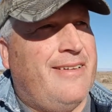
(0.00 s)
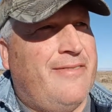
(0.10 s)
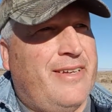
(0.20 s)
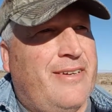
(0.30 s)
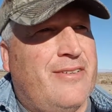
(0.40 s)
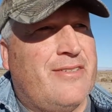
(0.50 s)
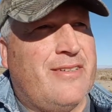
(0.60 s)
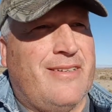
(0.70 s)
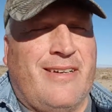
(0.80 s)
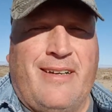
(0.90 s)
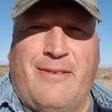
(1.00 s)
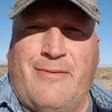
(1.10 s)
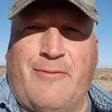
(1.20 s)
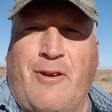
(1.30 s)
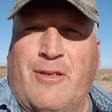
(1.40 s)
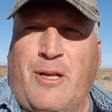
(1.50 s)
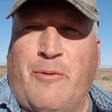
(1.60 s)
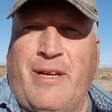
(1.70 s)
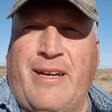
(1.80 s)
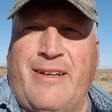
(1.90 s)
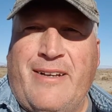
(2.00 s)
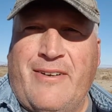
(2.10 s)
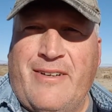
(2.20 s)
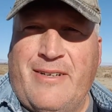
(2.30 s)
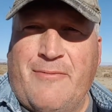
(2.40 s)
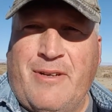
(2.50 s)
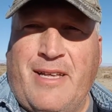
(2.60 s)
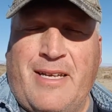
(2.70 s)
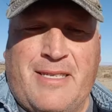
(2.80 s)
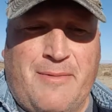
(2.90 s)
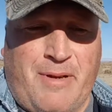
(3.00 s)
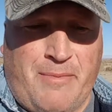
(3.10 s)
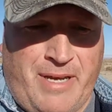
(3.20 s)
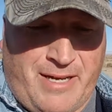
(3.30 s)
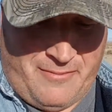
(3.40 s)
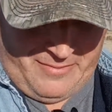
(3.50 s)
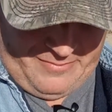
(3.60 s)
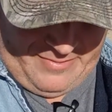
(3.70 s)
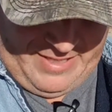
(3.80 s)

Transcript: figures I walked all the way out here and didn't realize that my batteries